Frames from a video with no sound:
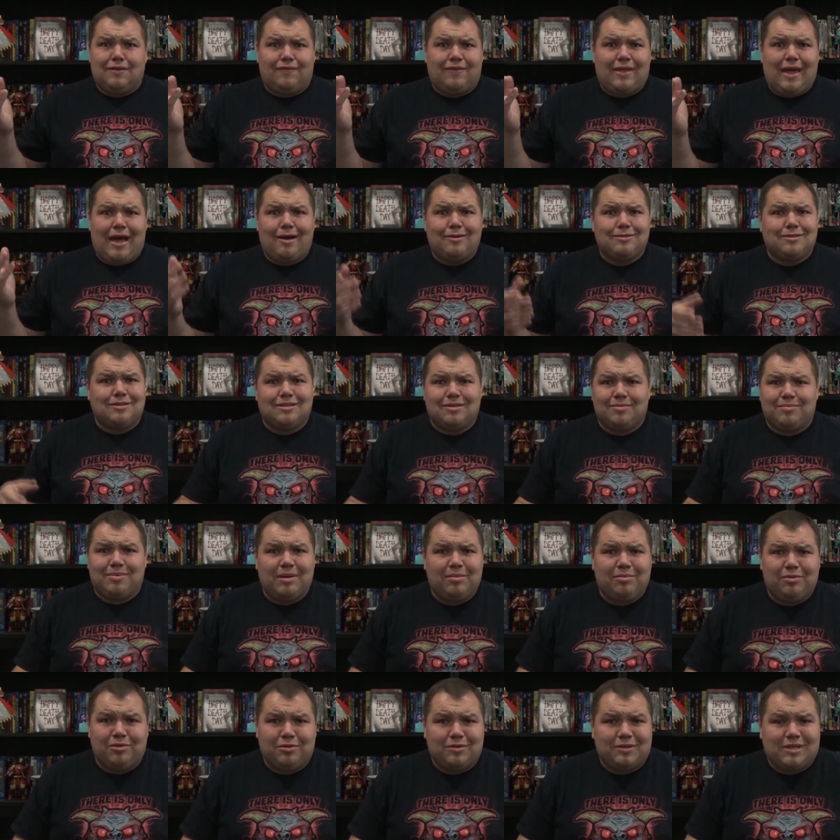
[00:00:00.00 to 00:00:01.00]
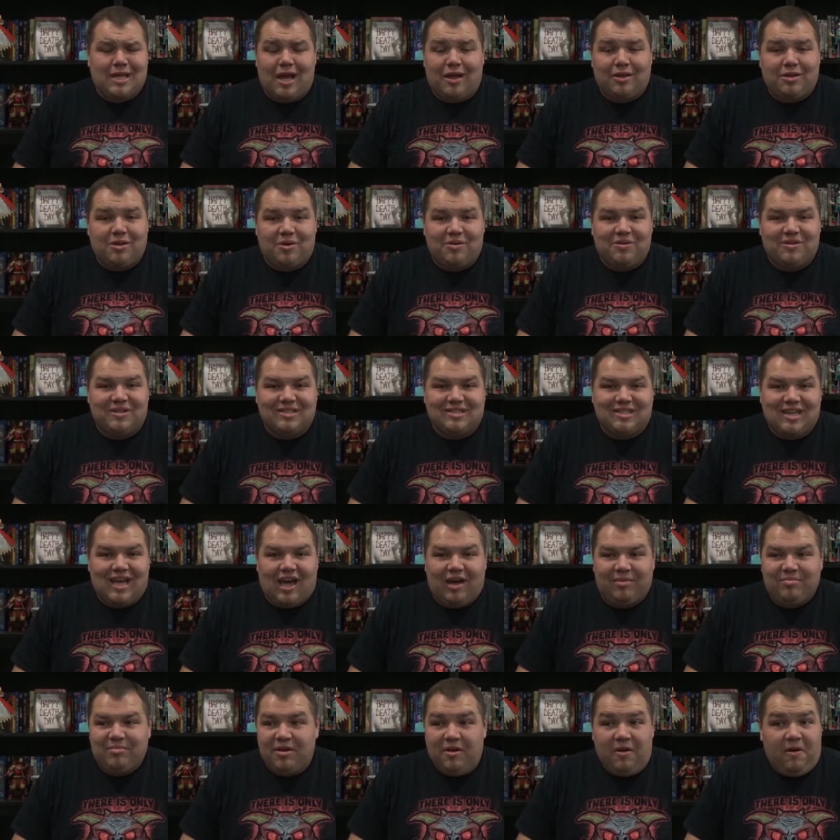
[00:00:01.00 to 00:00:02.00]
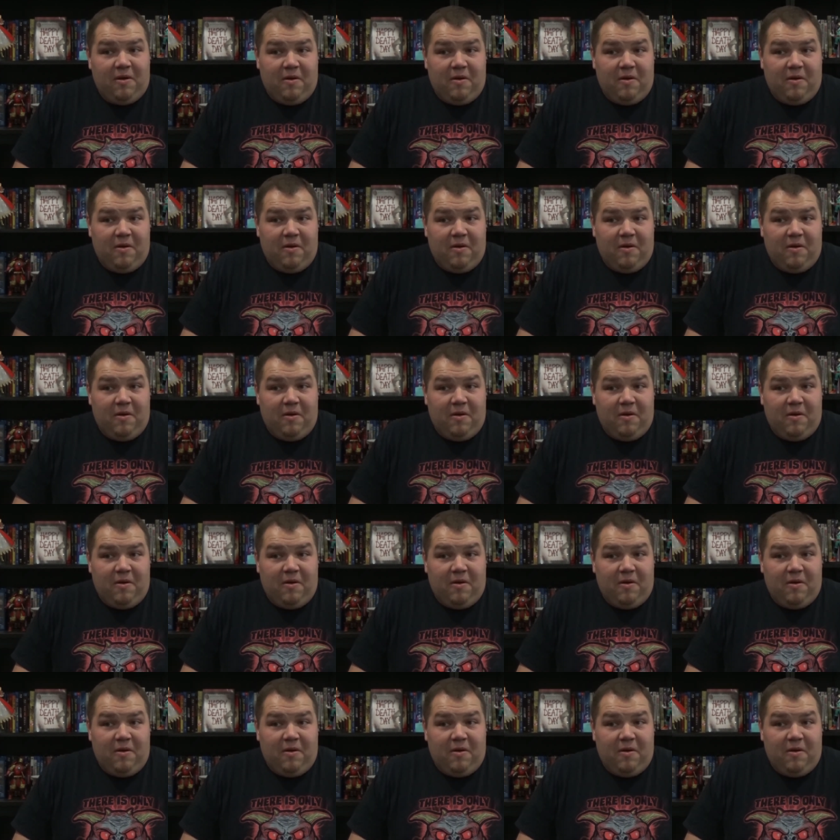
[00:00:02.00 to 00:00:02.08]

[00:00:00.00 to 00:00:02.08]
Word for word: of thousands of people who download this app.